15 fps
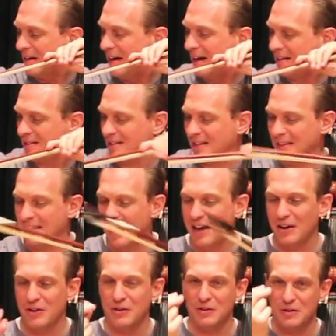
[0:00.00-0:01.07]
isolate
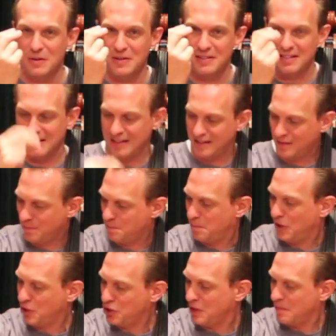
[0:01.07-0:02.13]
that, or you can always get this
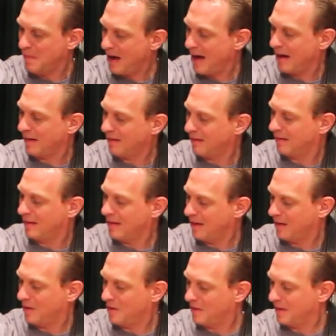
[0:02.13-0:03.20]
punching bag
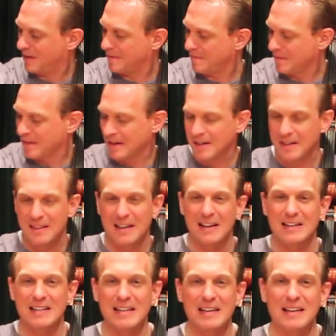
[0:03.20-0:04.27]
thing going. The
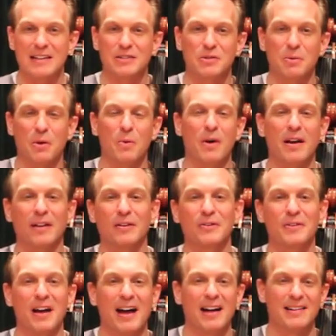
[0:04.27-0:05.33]
idea is that we want to
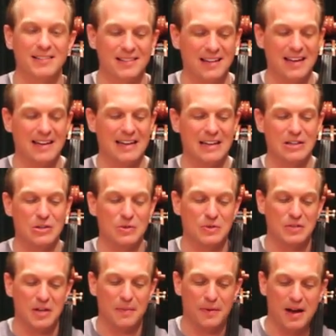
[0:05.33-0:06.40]
learn to isolate and
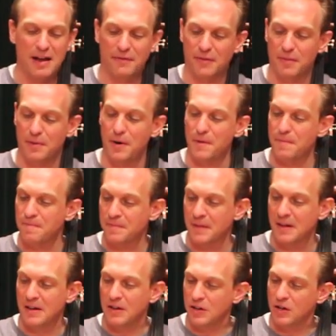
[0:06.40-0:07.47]
use the upper half of the bow.
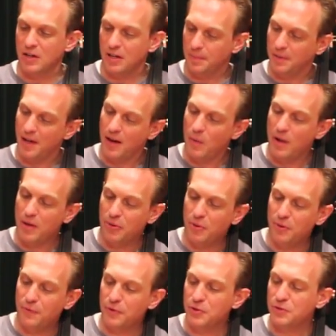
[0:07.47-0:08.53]
You're going to apply weight
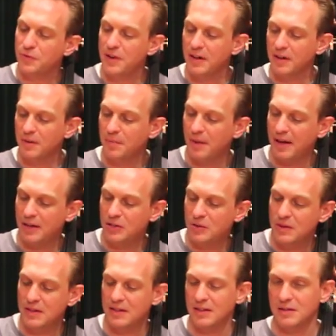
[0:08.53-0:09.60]
through the first finger by
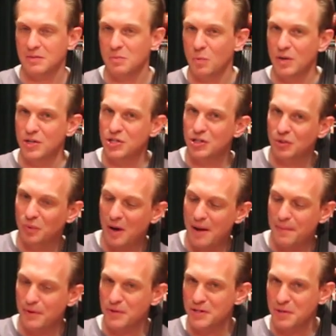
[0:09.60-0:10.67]
doing these windshield
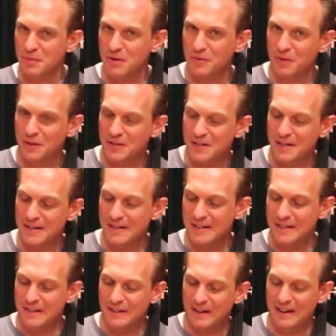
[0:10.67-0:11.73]
wipers that we've worked on,
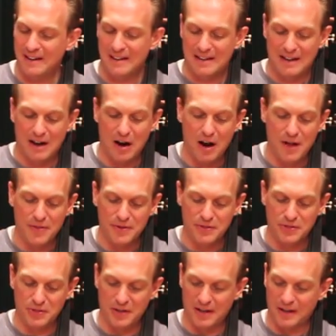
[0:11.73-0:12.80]
right, on the
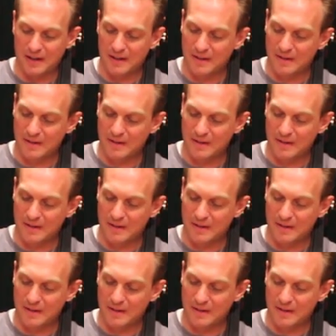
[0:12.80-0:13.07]
string.